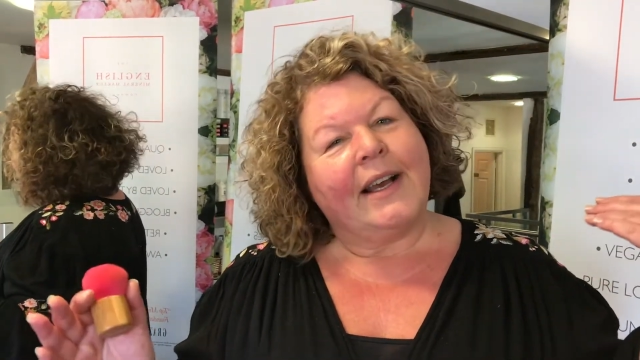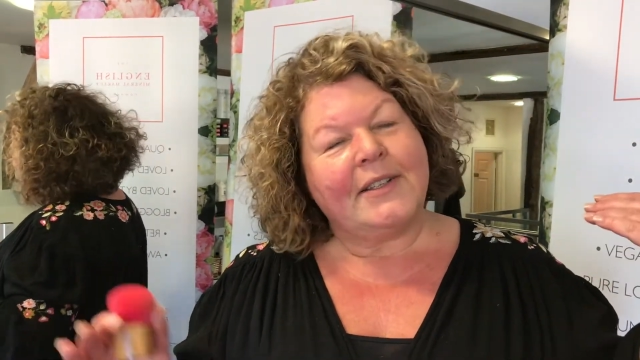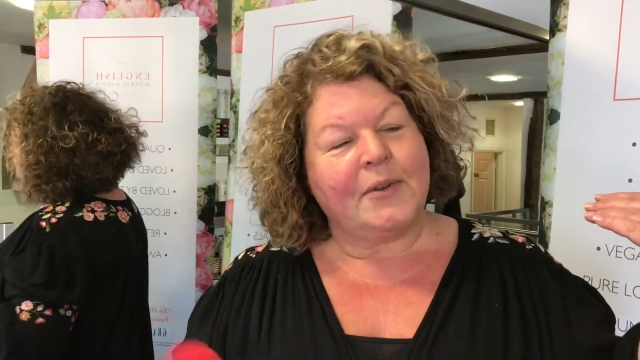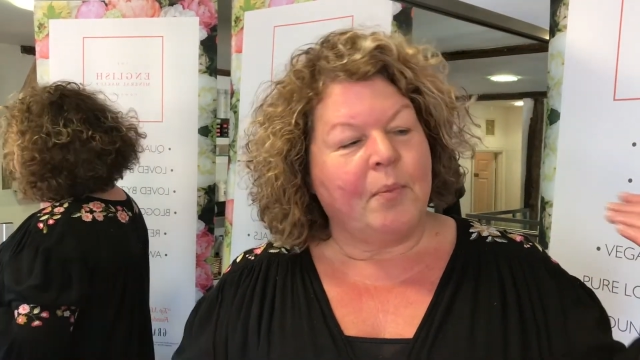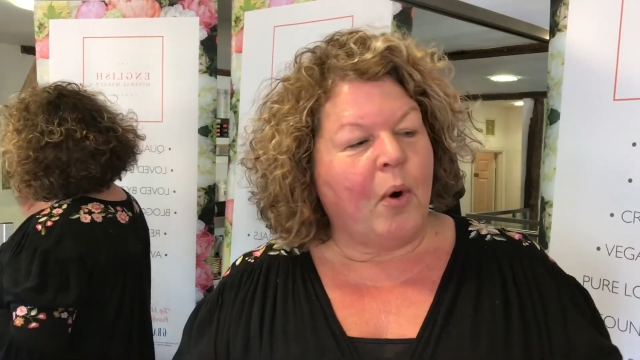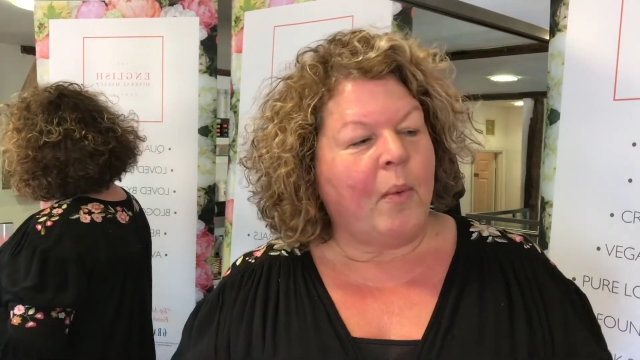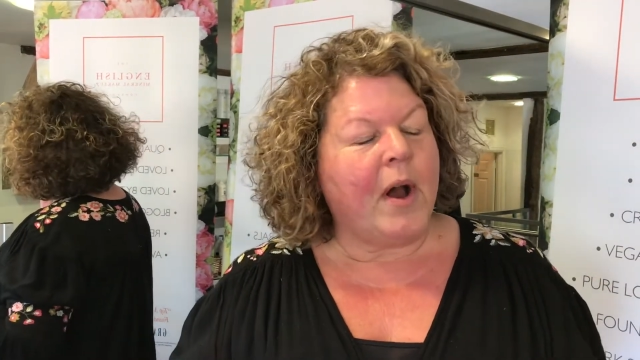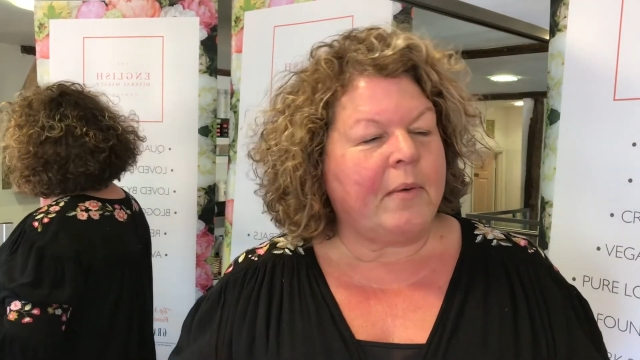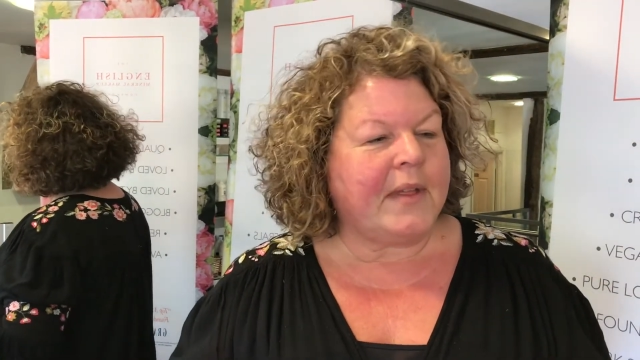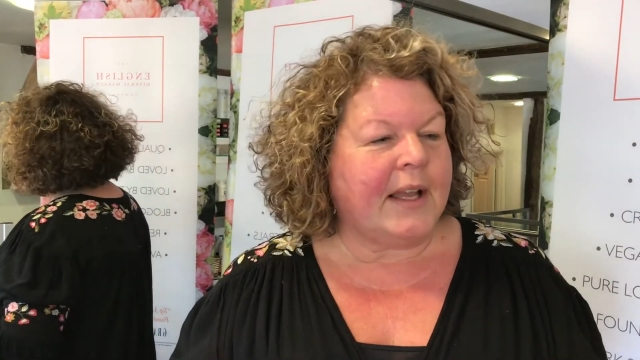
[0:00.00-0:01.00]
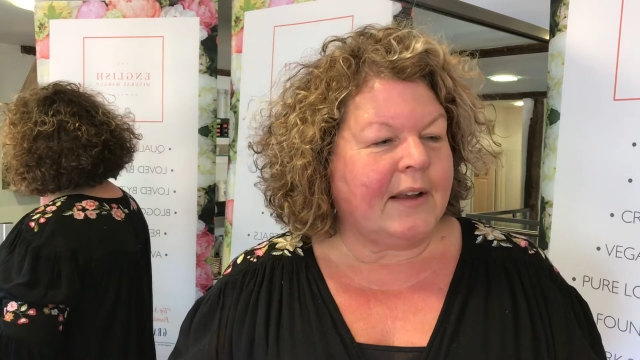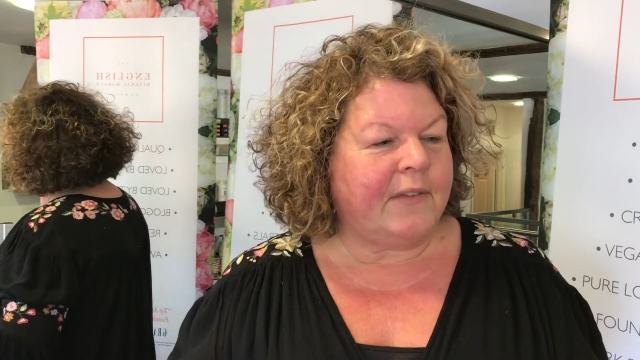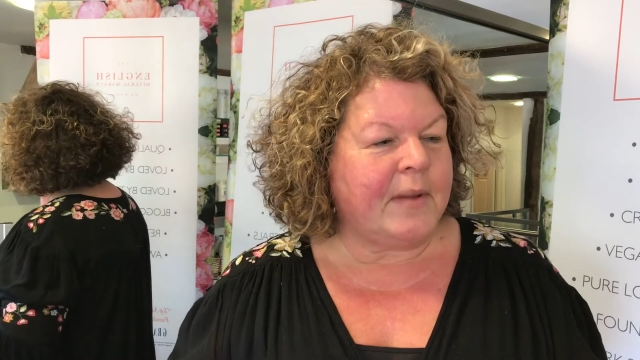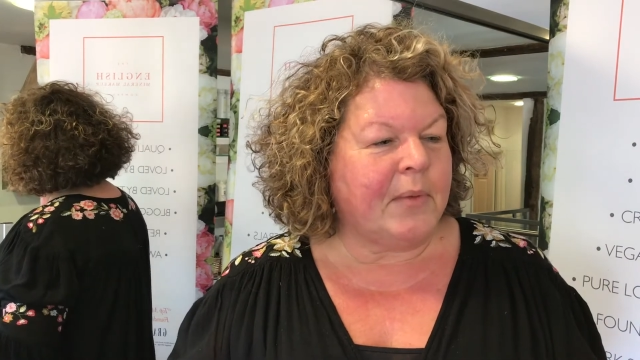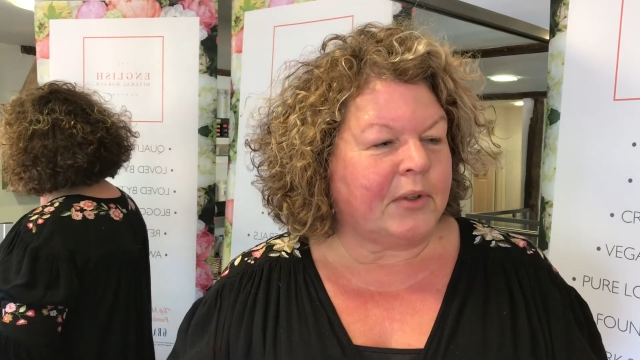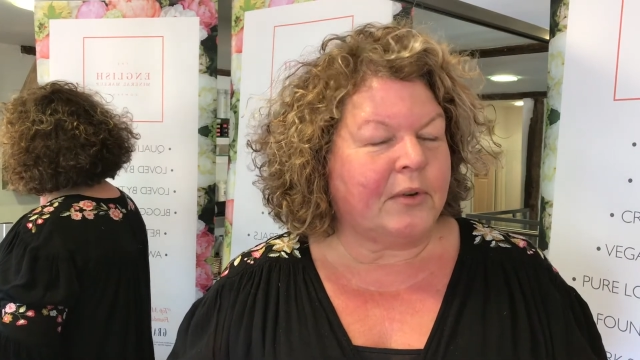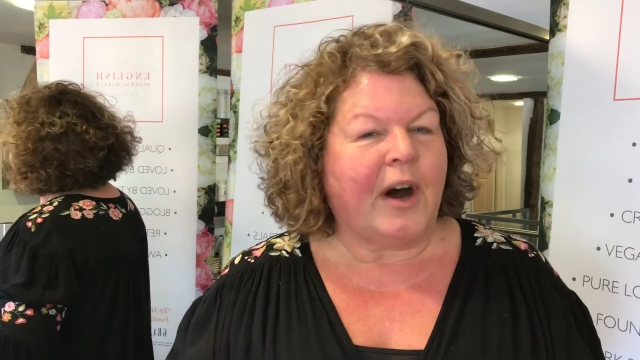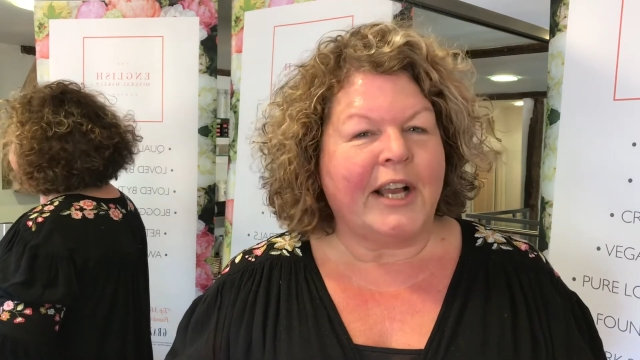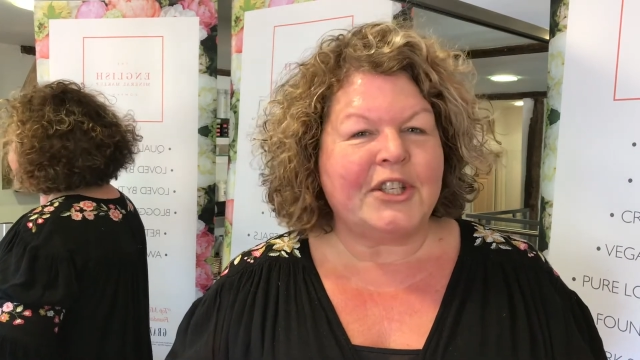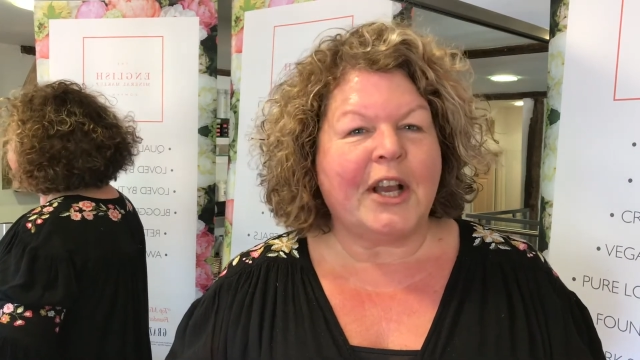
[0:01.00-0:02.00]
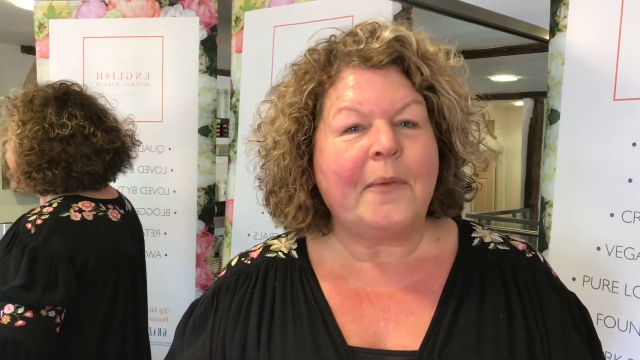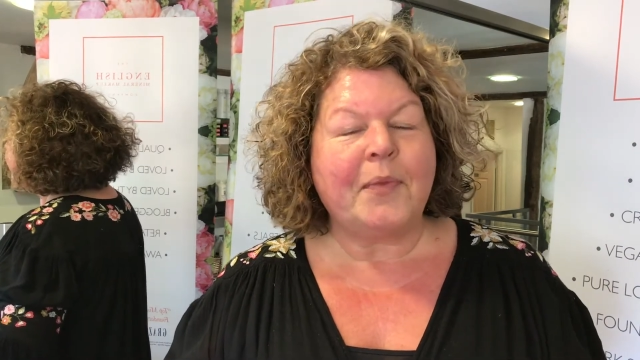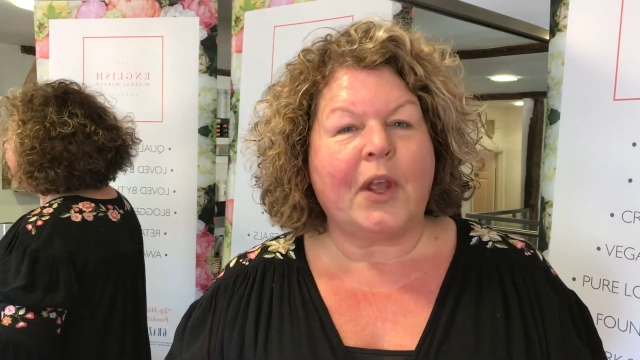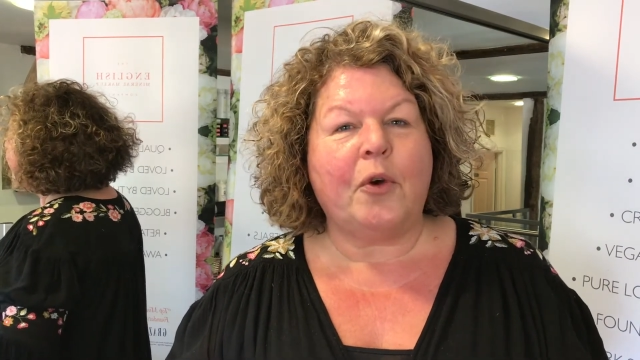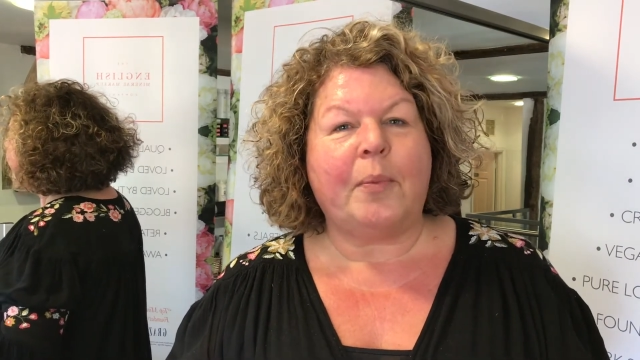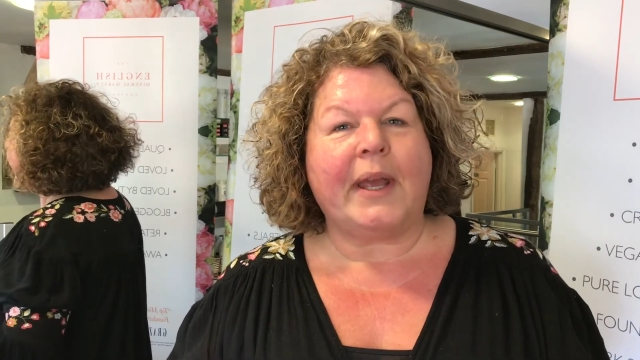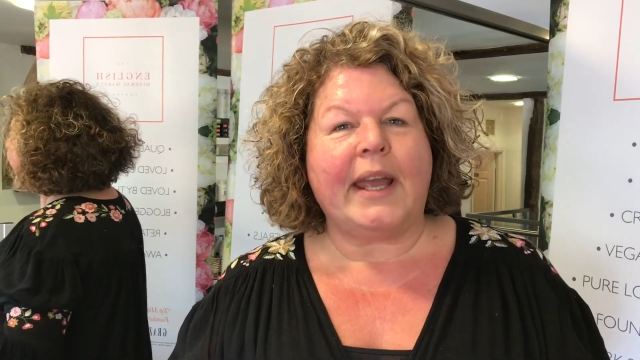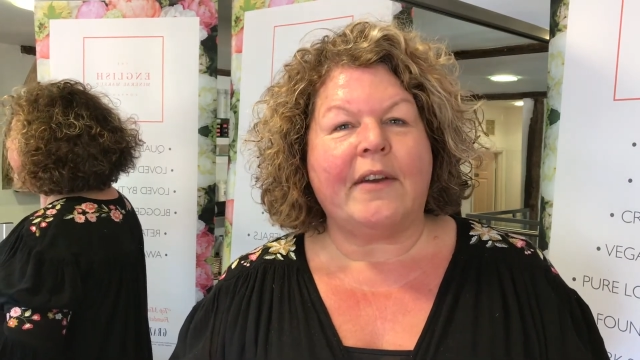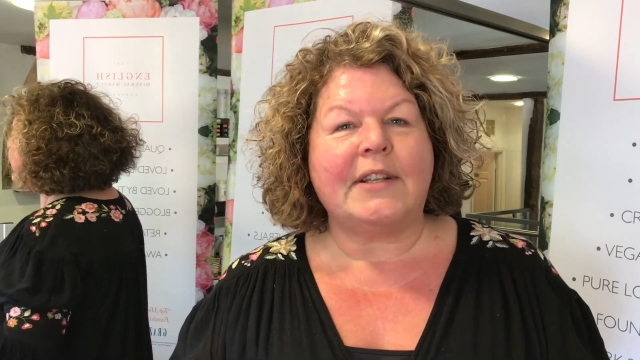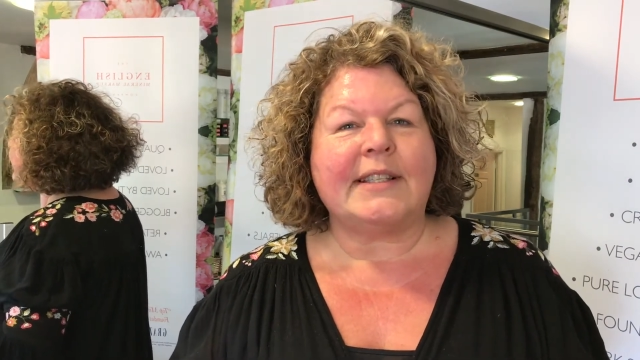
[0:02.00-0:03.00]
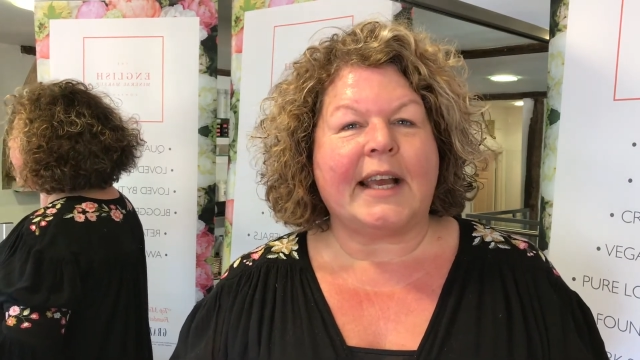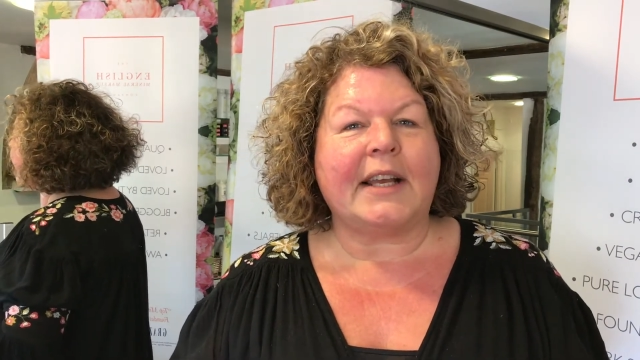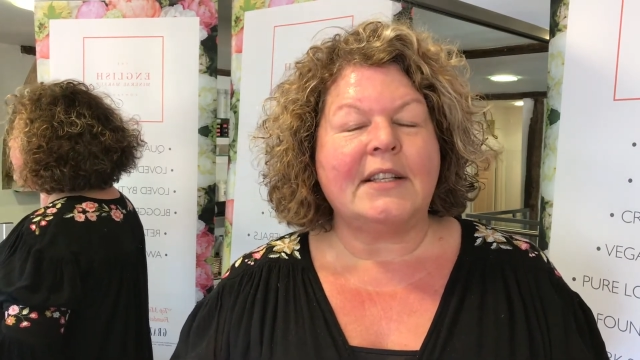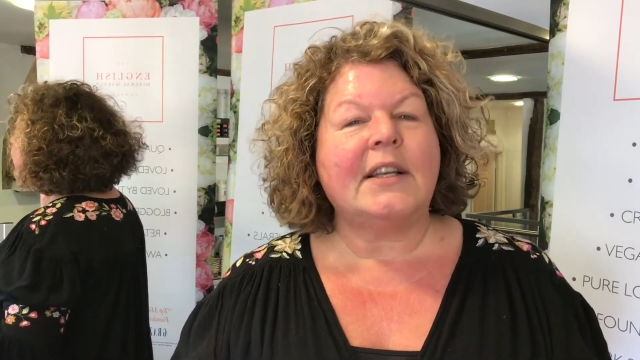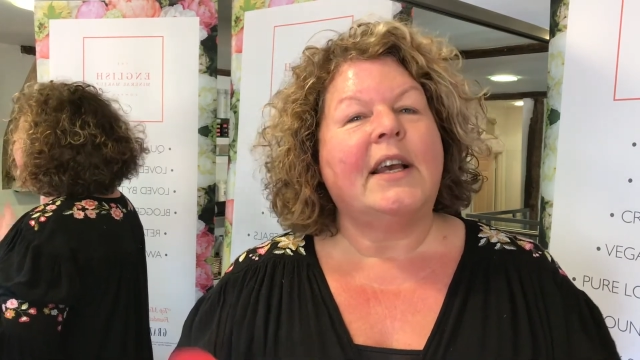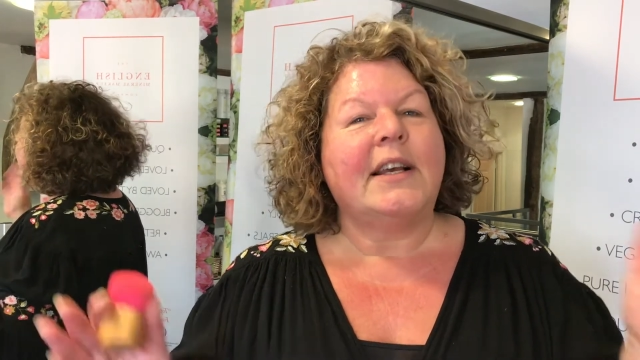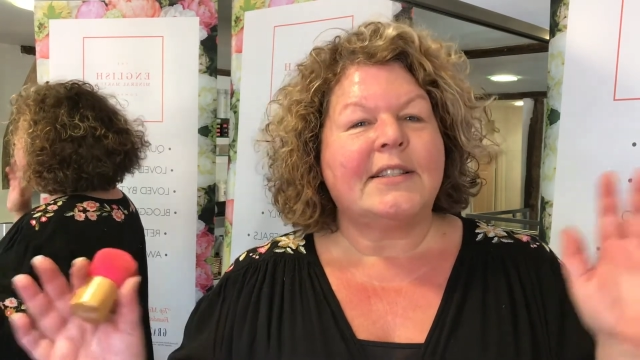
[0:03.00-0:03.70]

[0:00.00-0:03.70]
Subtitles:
some more work with our lovely model Aisha, who will be here in a second.